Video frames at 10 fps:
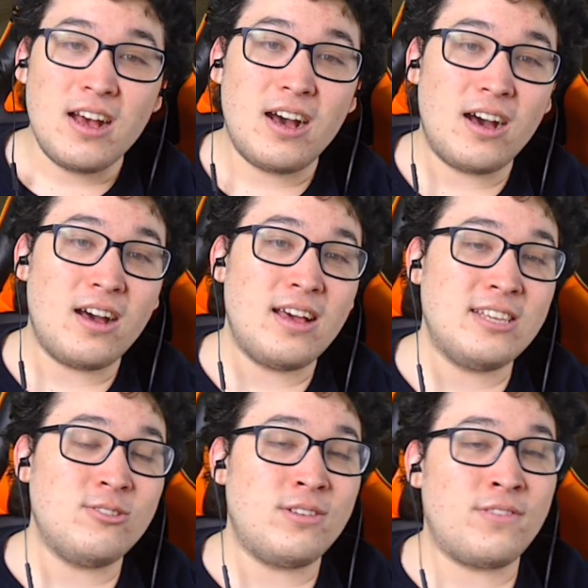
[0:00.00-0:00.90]

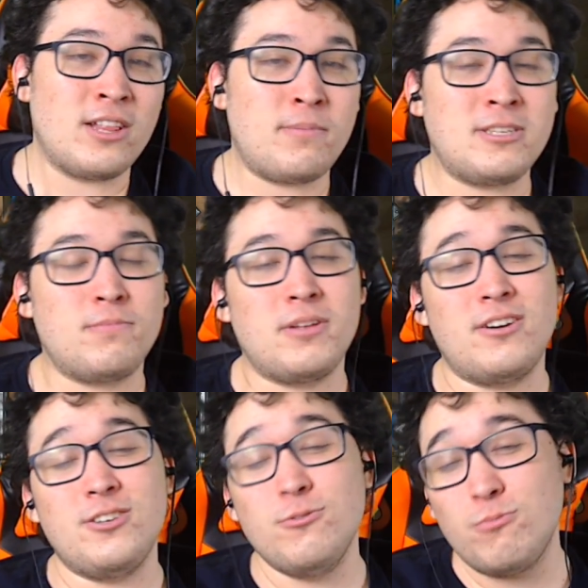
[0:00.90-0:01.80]
As you develop as a player,
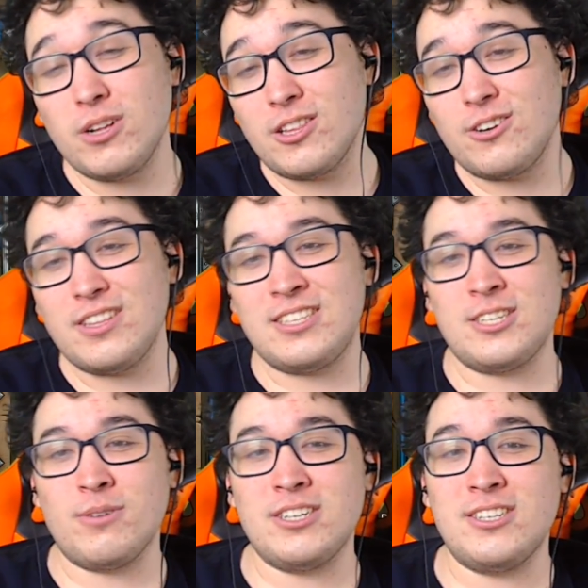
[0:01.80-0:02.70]
you will learn the
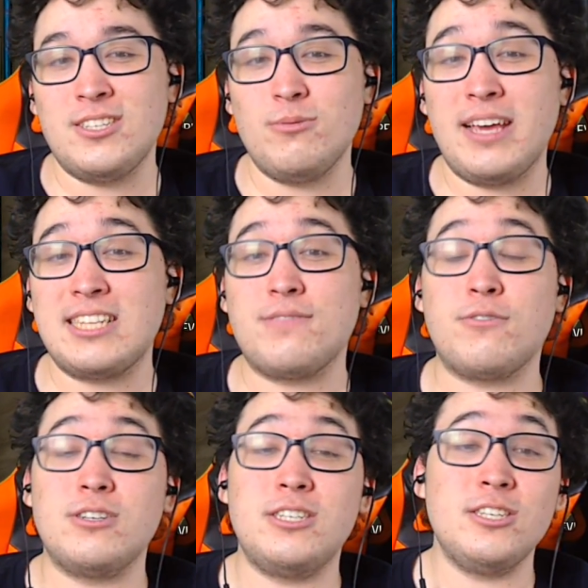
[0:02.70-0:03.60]
situations you can't
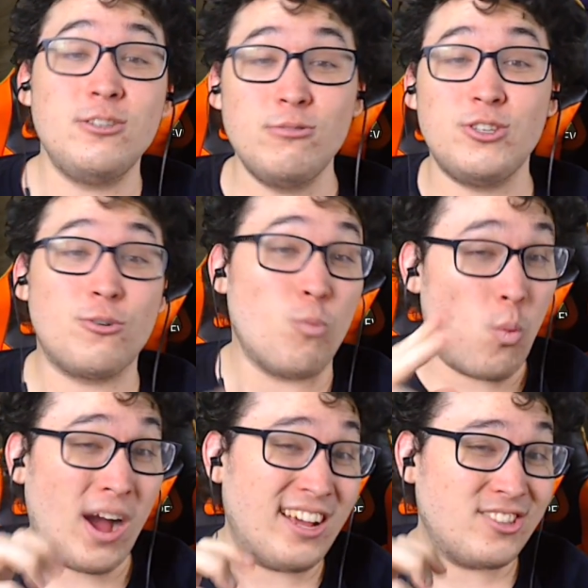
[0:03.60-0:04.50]
afford to use your
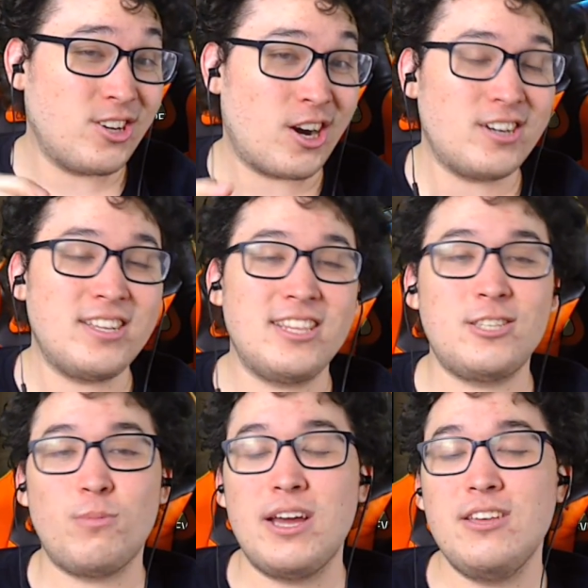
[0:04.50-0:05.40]
wild card in
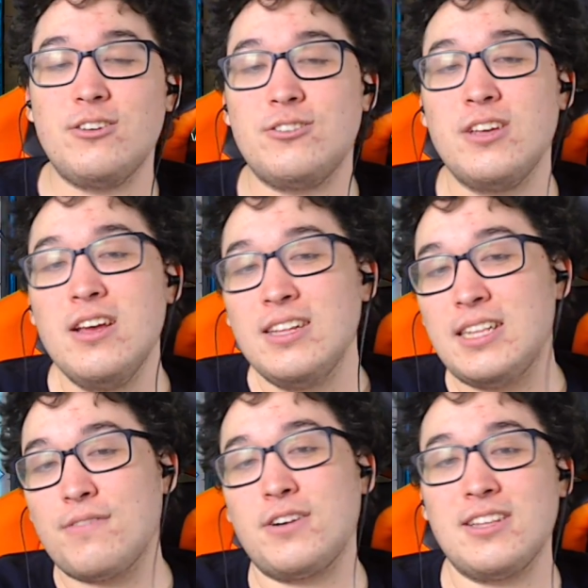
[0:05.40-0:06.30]
this way. There's
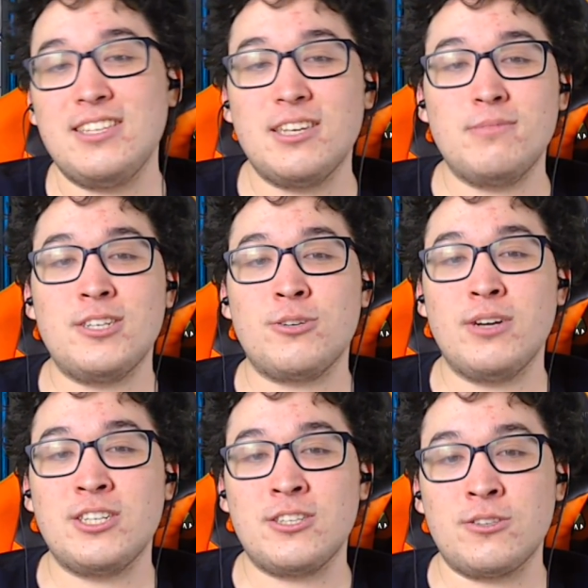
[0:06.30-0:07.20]
definitely some
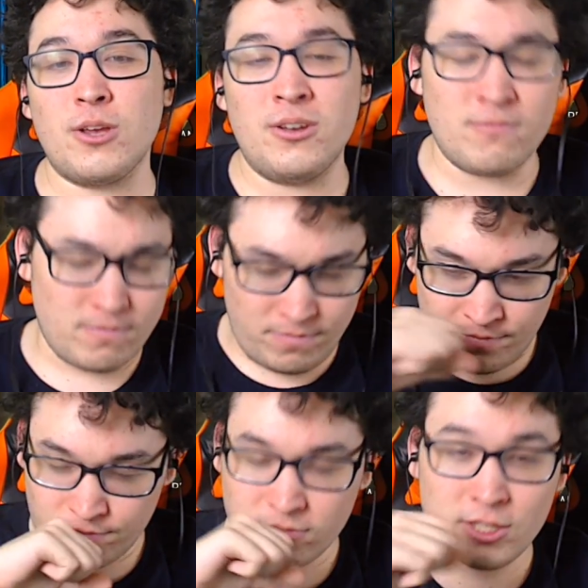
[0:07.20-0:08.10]
situations,
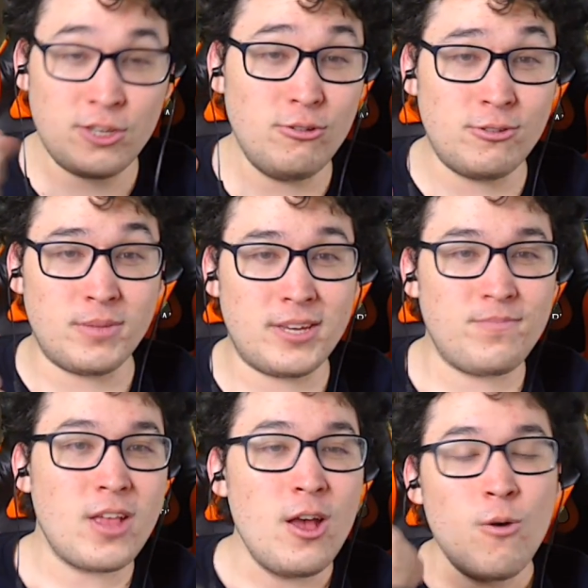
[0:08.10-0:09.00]
excuse me,
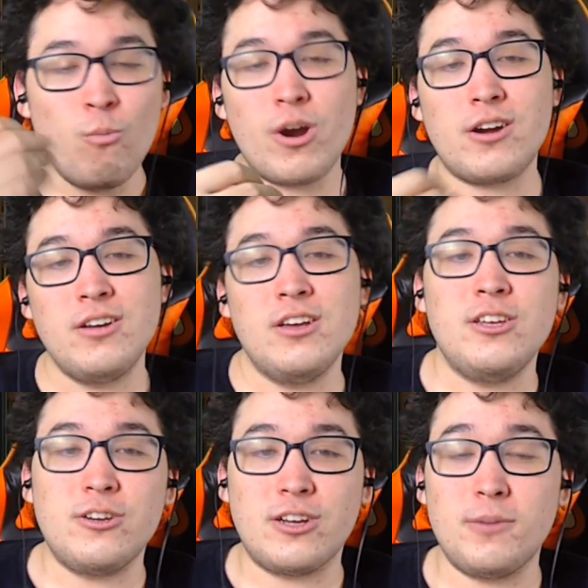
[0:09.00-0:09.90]
where
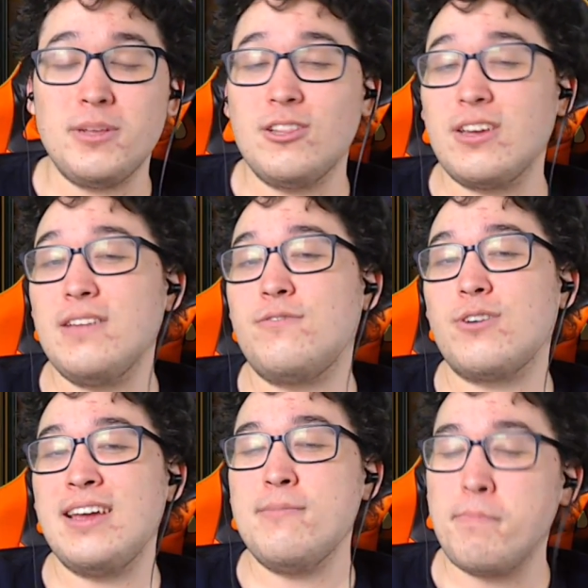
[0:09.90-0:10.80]
you're going to be looking for
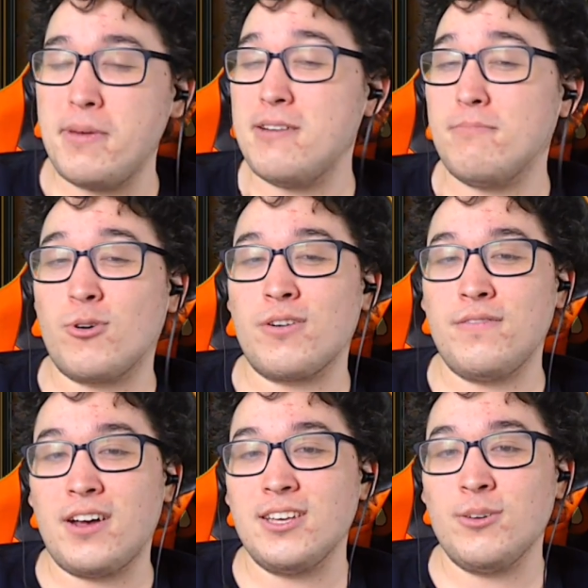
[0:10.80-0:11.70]
a bit more
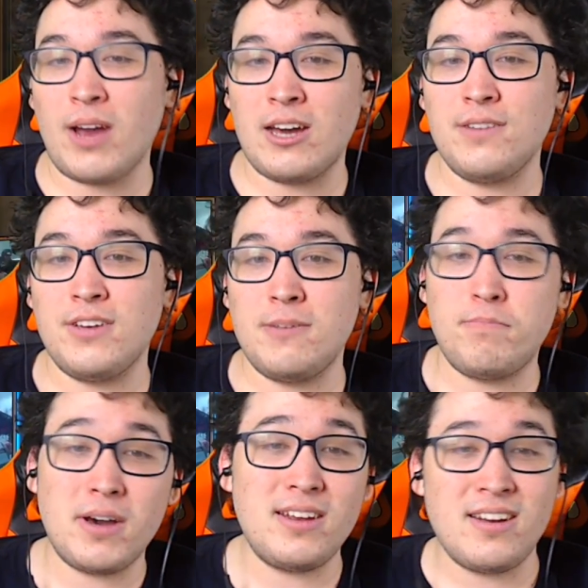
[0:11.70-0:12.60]
value out of it.
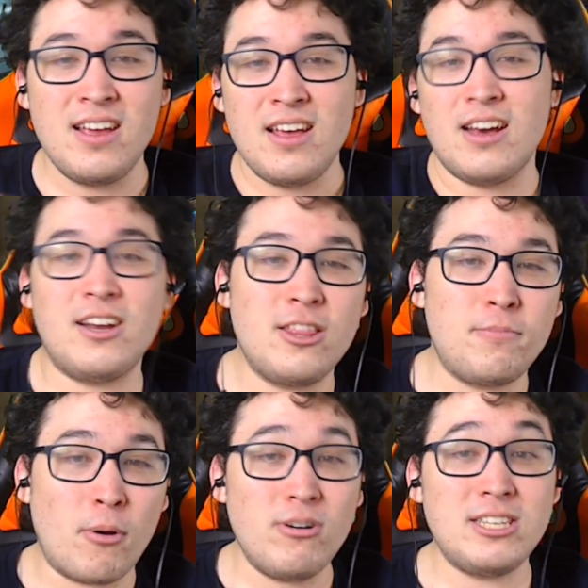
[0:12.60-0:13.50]
But another
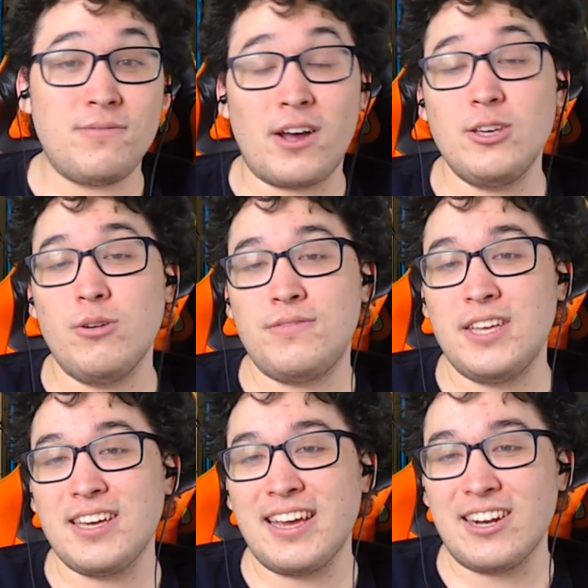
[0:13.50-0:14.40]
bonus value of
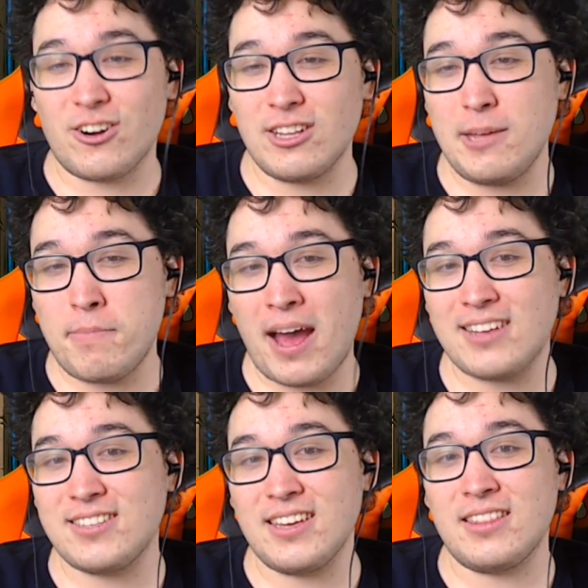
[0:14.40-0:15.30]
taking an early
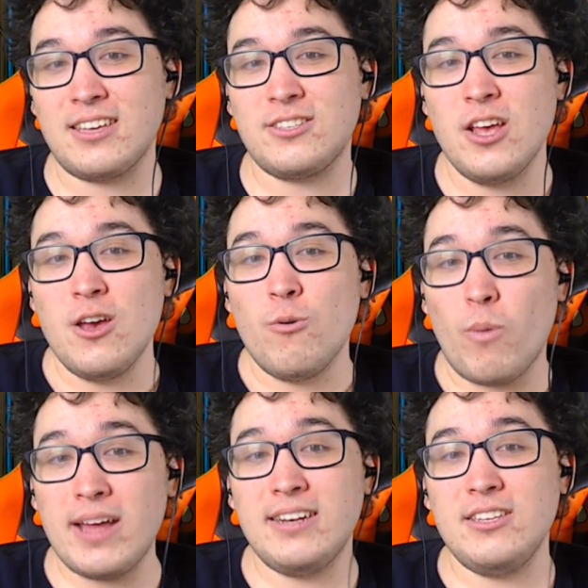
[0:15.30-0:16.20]
pass like this,
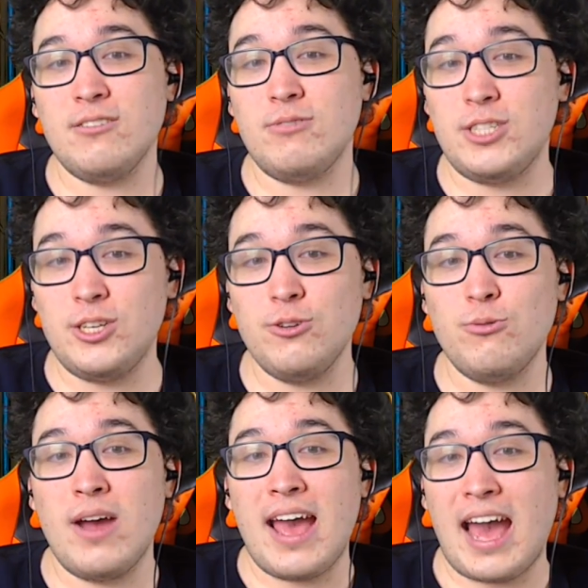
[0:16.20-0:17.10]
when you
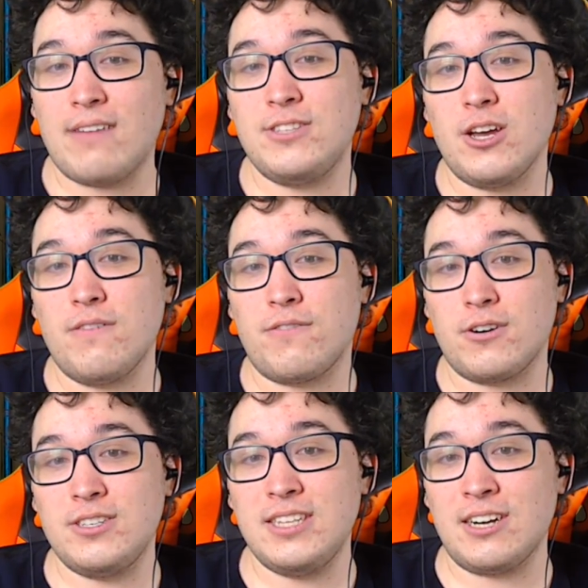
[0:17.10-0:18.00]
do have to go
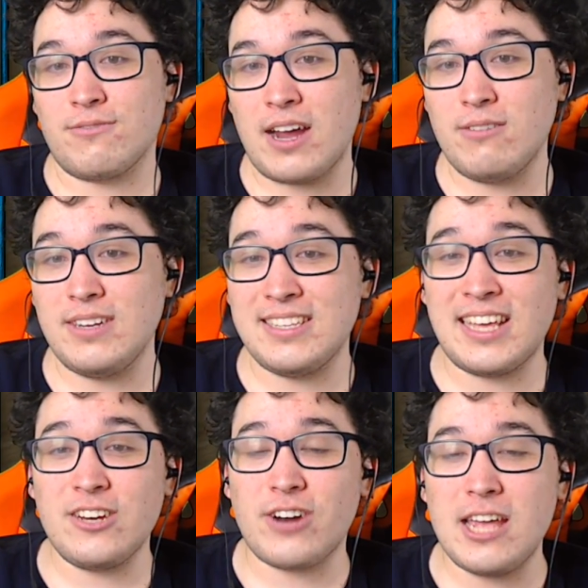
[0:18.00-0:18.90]
first in a round, is
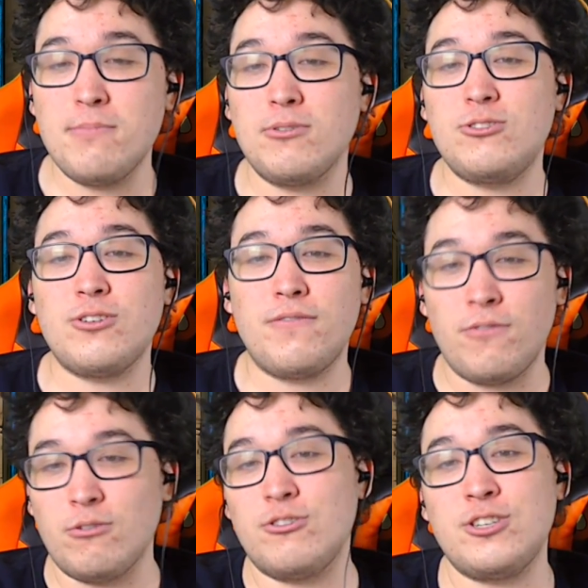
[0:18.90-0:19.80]
that you're able to
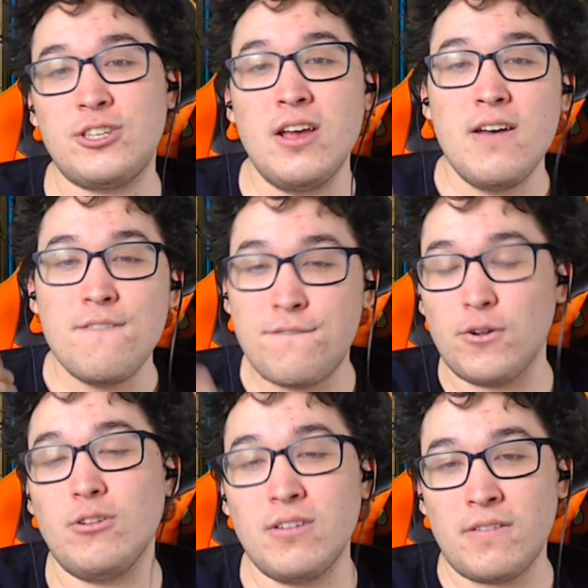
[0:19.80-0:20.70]
force
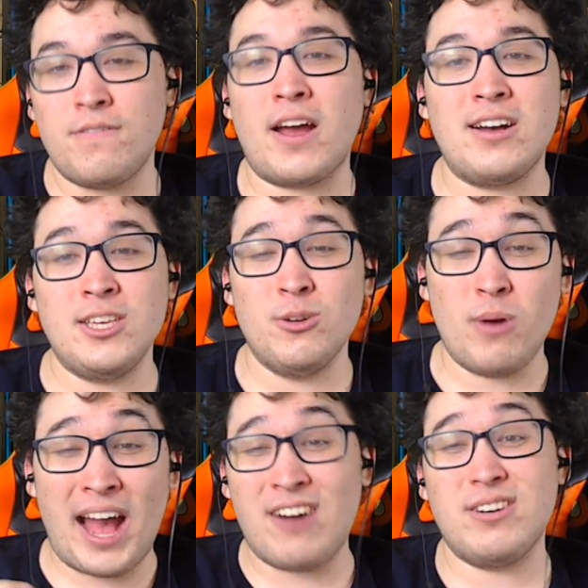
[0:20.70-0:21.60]
full value
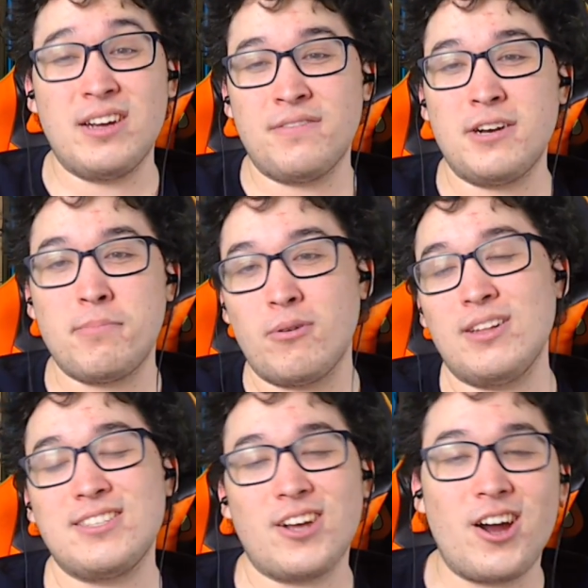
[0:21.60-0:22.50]
out of an
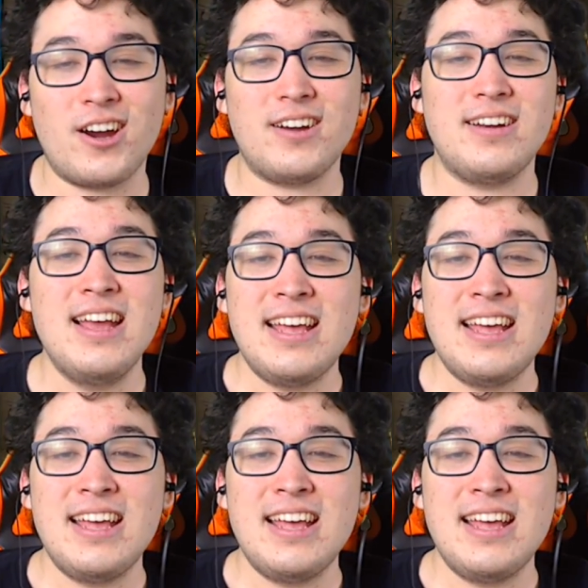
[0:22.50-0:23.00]
opponent's card.